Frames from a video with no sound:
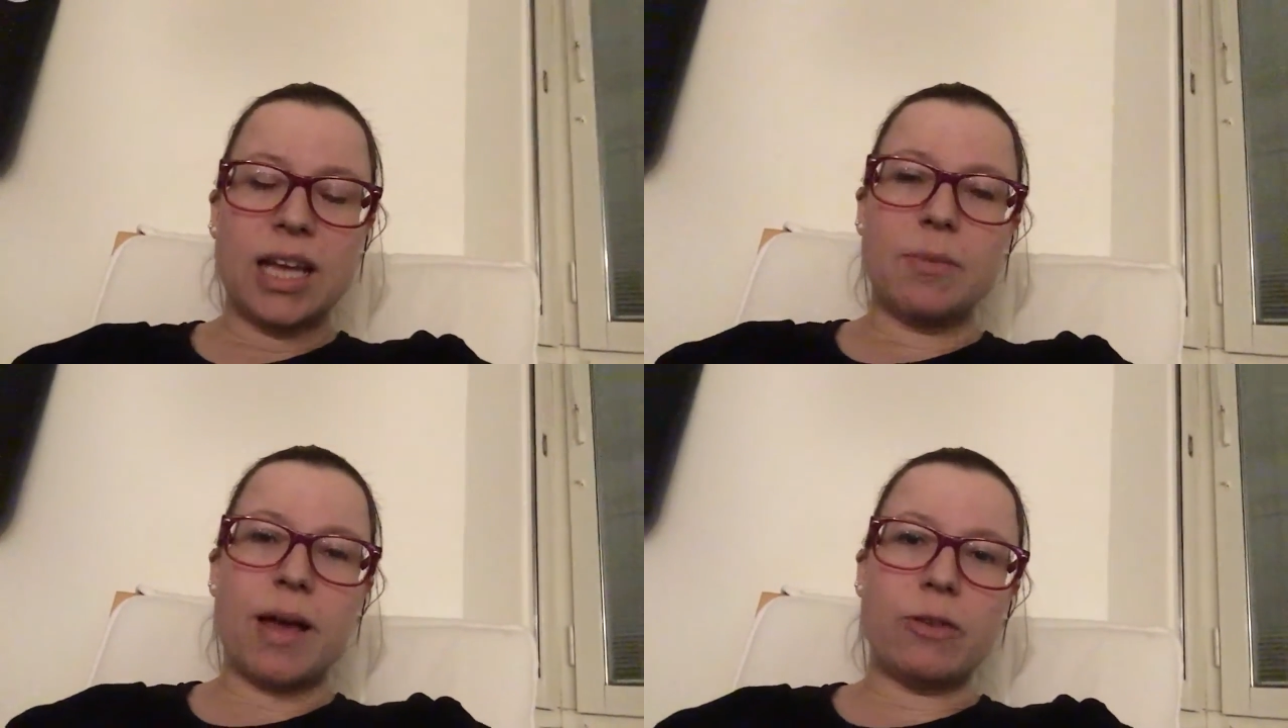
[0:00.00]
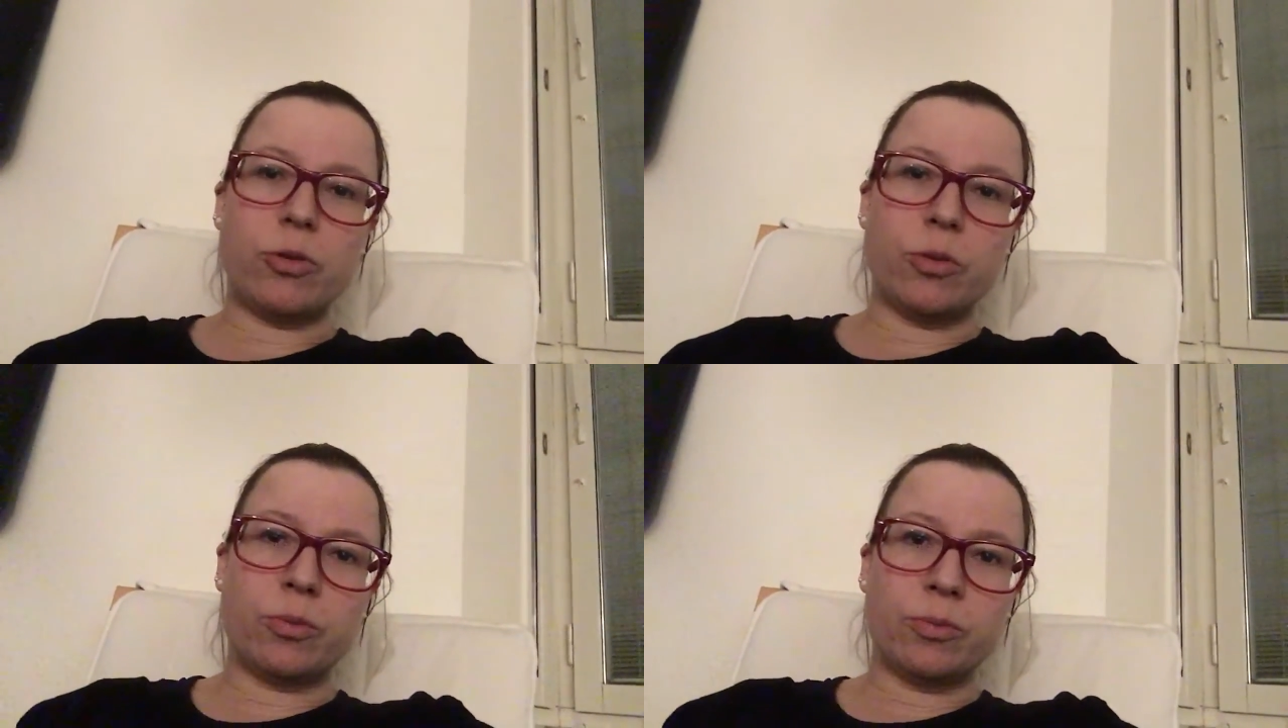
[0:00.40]
The
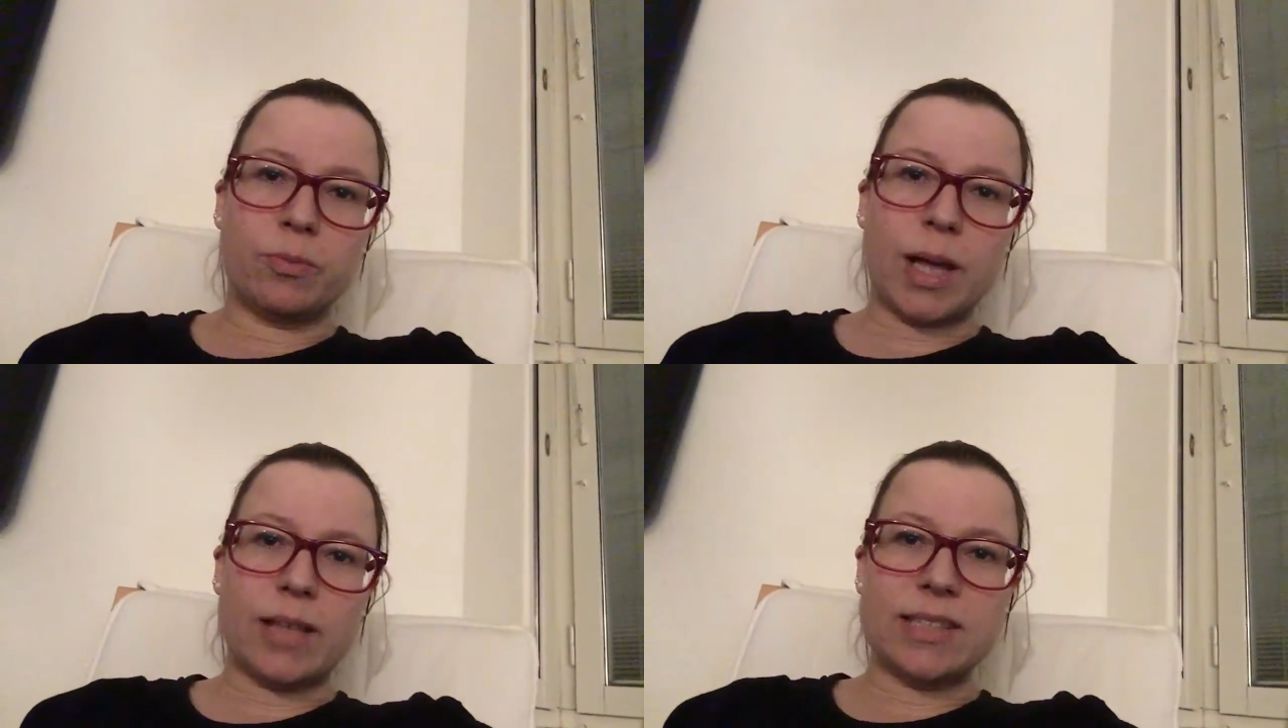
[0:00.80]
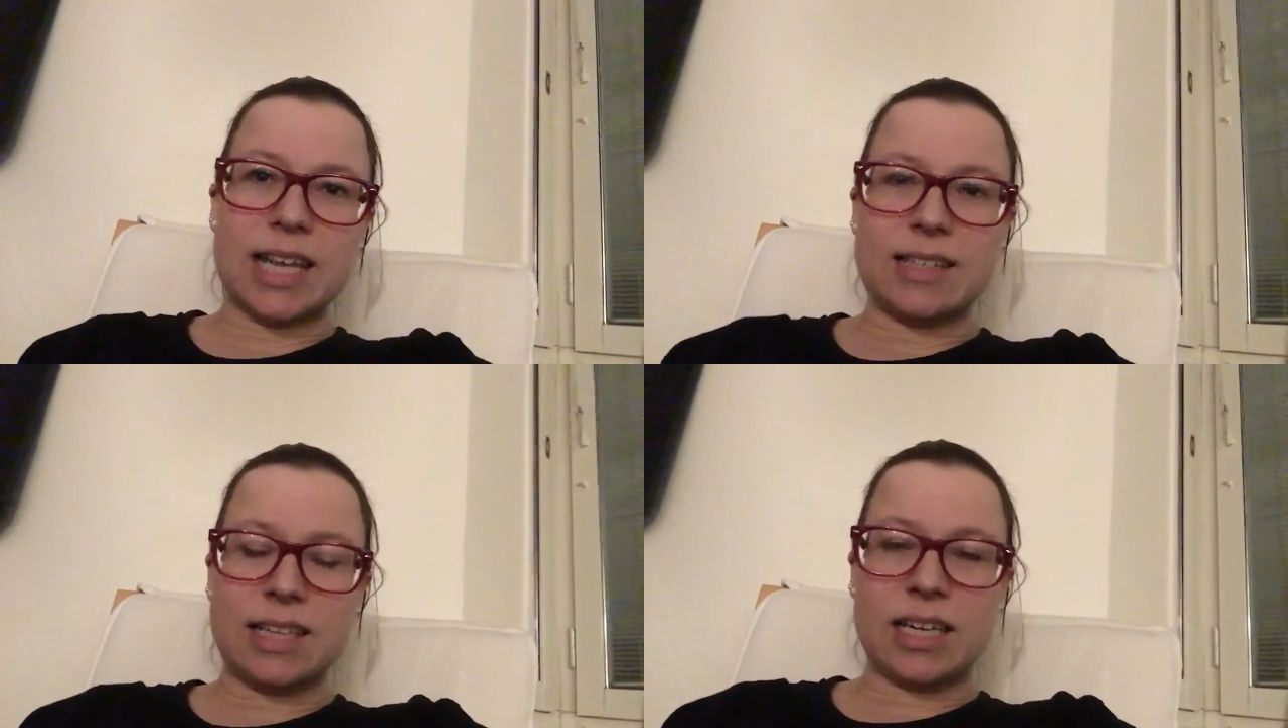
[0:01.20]
bedroom Belle
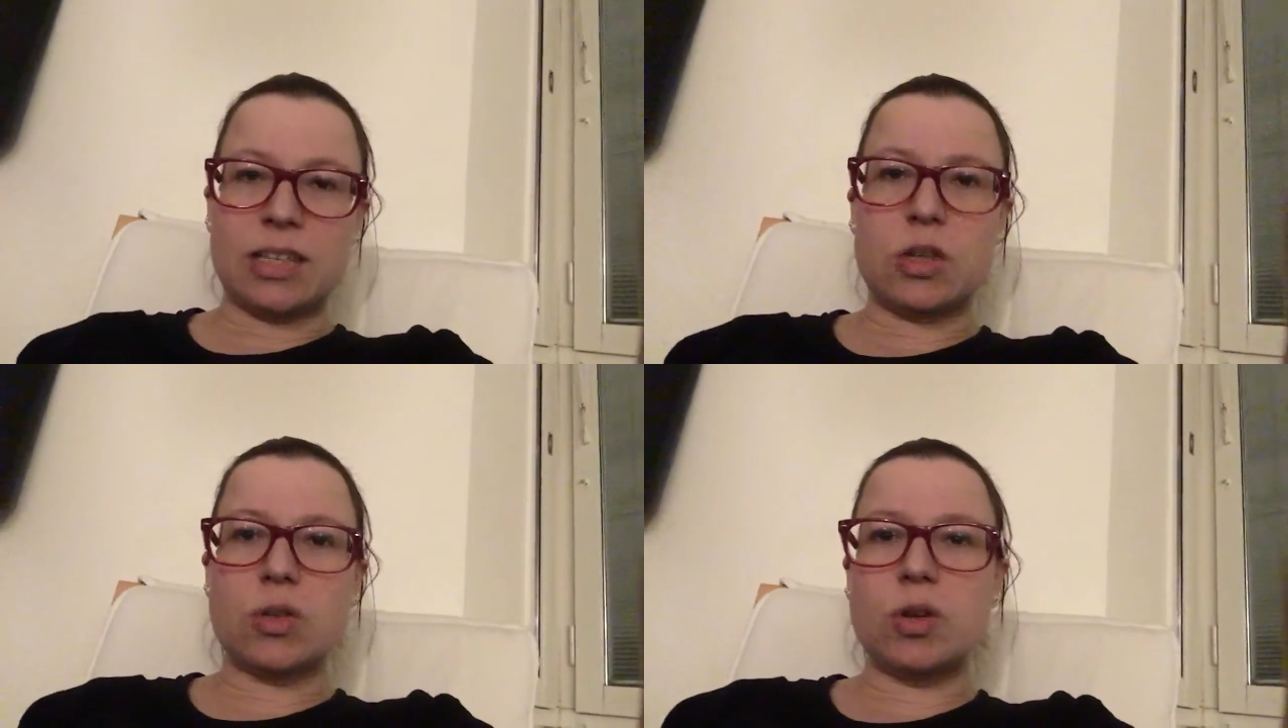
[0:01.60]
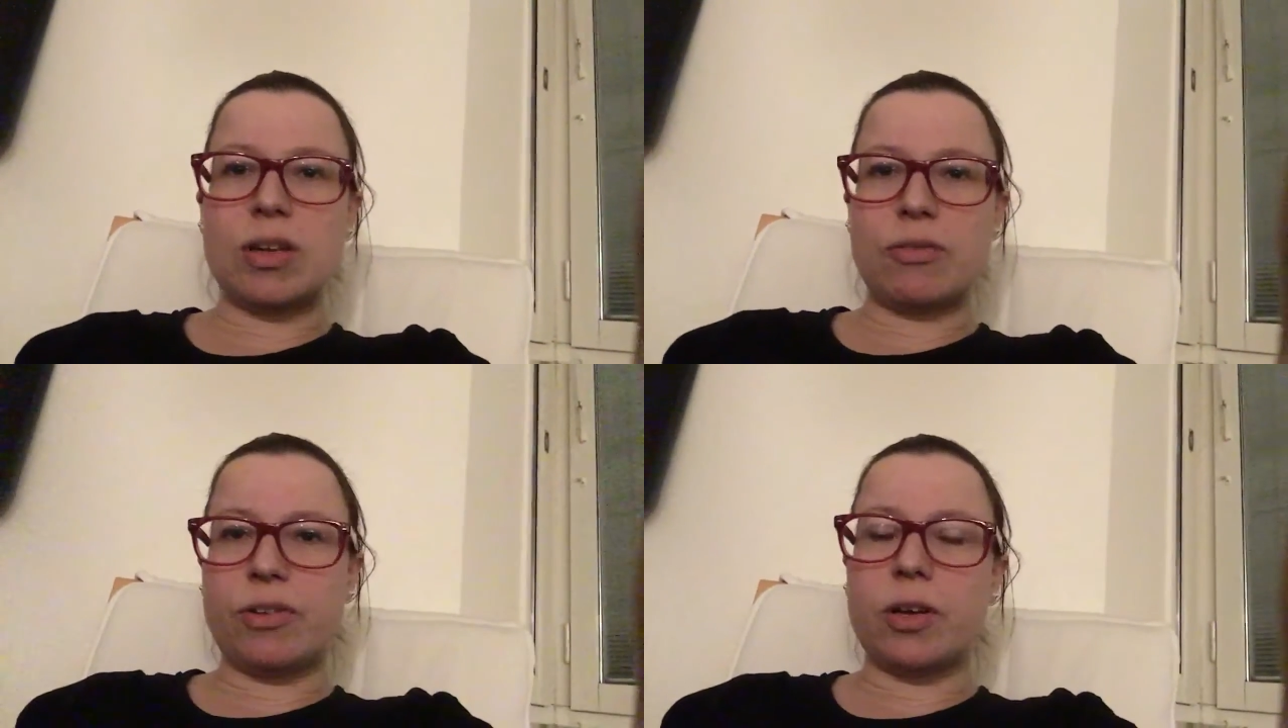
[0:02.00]
stays in is also
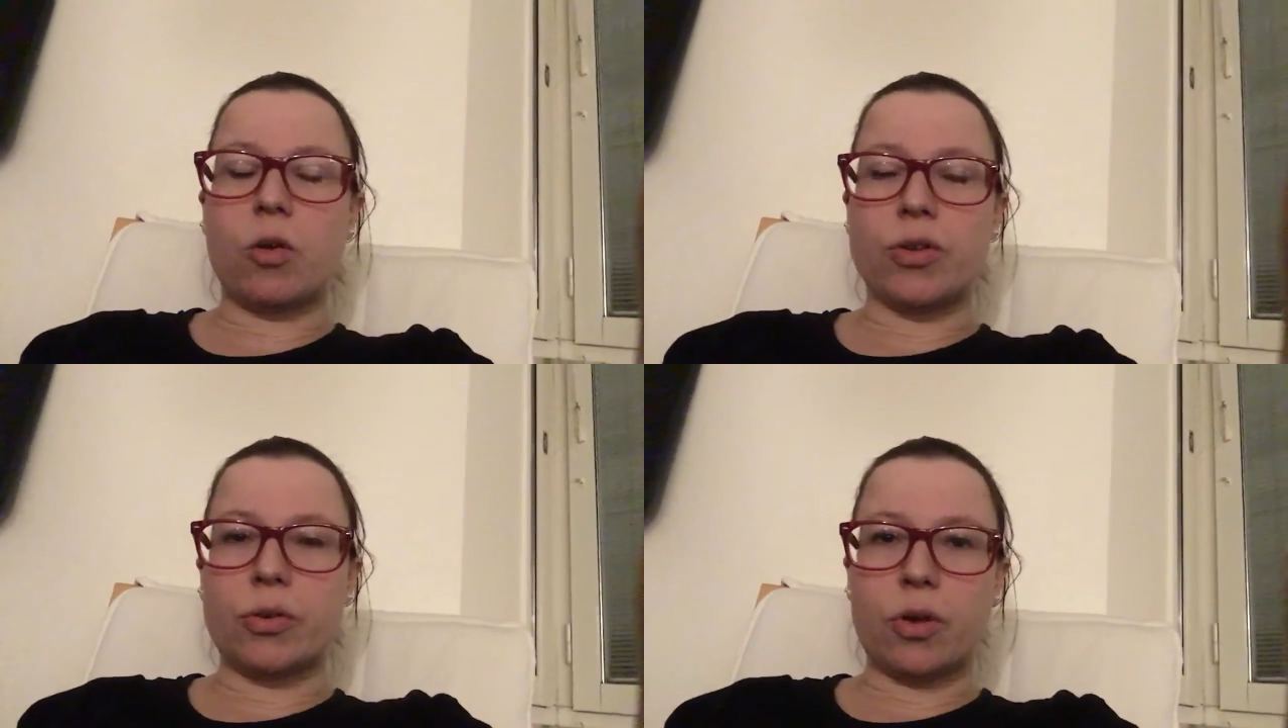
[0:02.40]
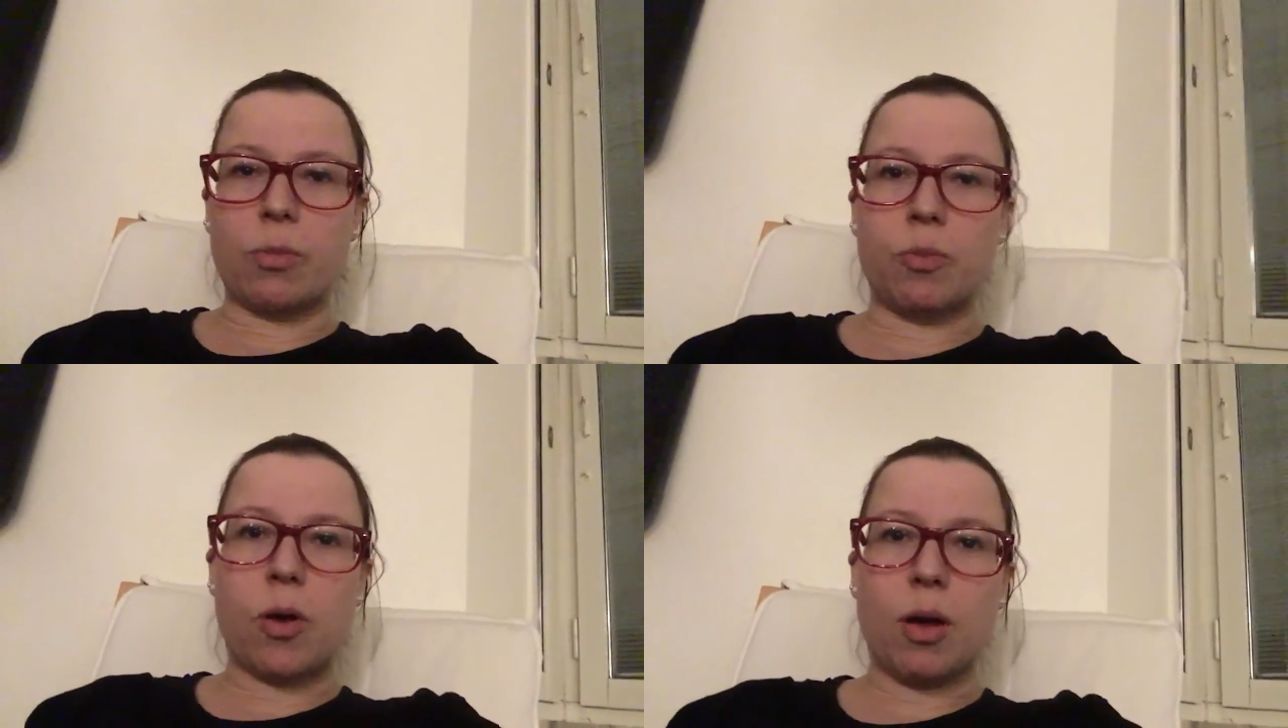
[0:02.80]
different, also not a
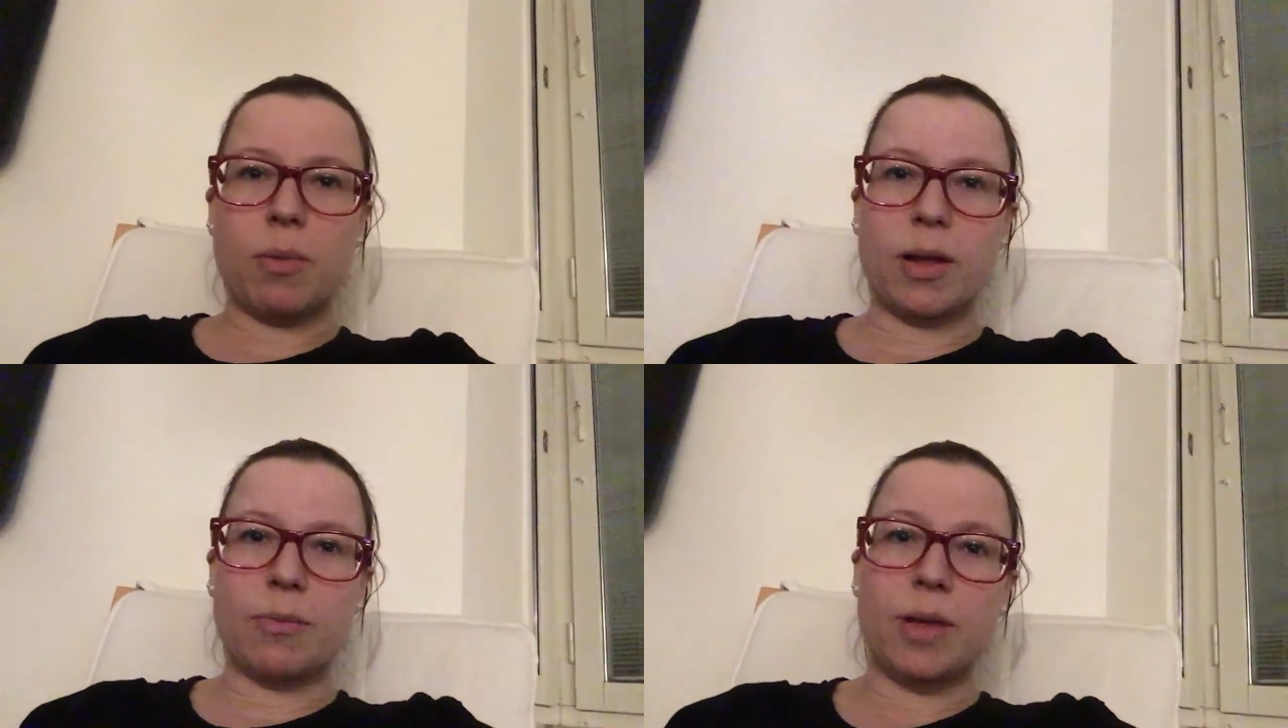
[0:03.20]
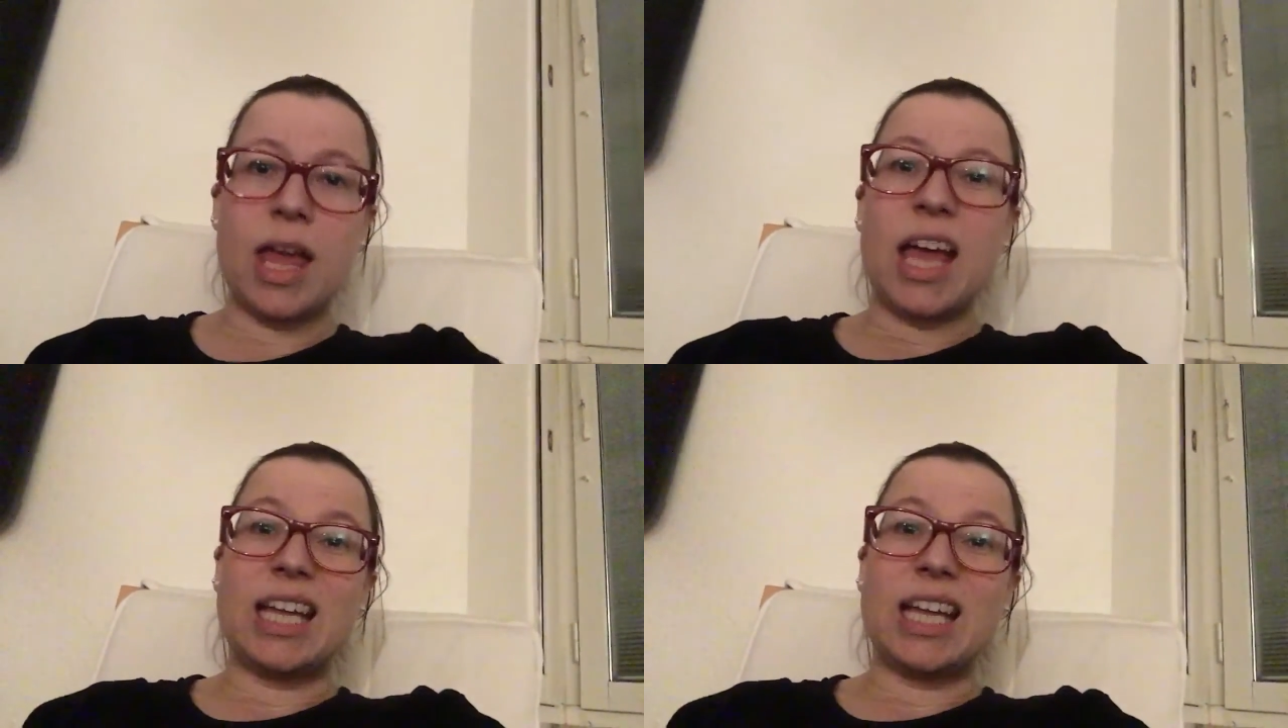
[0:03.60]
problem.